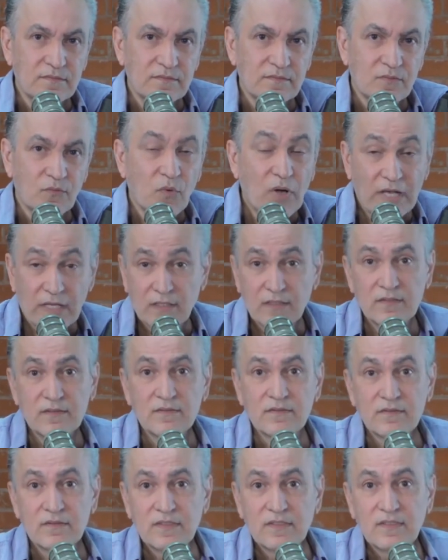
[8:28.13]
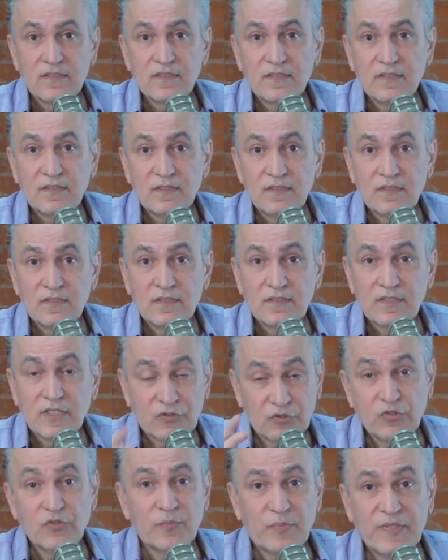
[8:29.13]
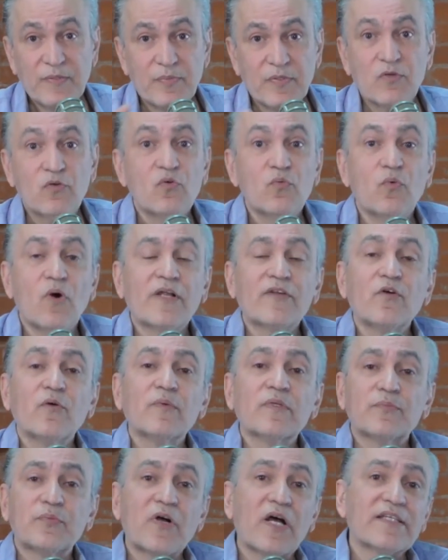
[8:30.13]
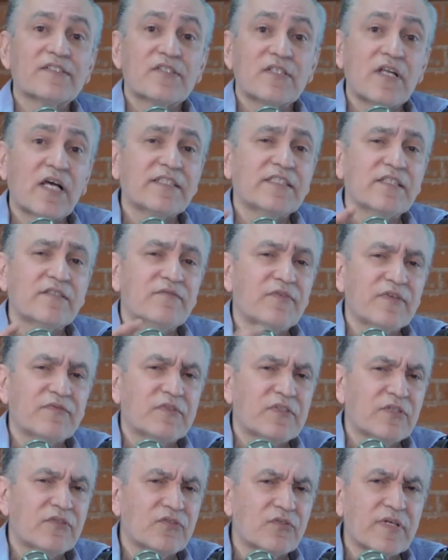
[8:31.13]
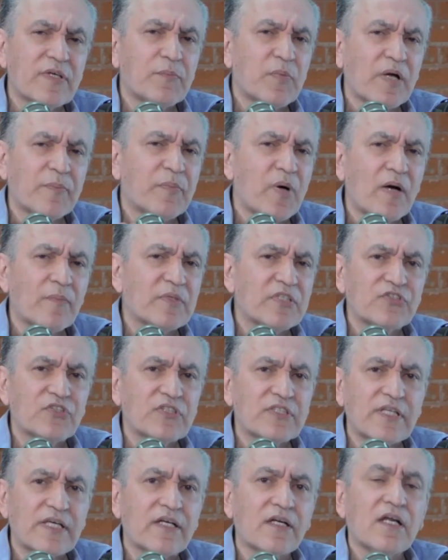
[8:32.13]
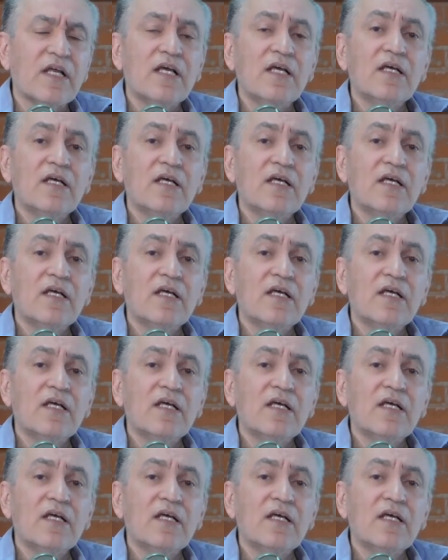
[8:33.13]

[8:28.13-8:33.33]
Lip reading: Well, the two people who won Nobel Prize in 1953 by publishing their